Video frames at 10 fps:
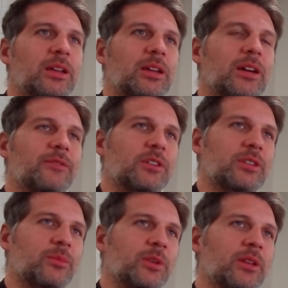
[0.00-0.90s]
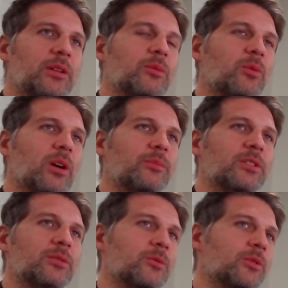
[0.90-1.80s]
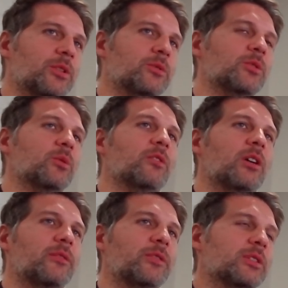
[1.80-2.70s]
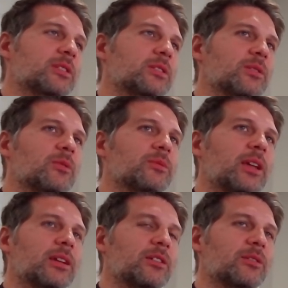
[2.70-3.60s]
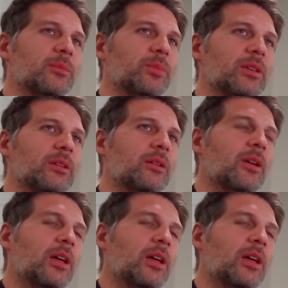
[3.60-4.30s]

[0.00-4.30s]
after somebody robbed a store and you drove off, you could still technically be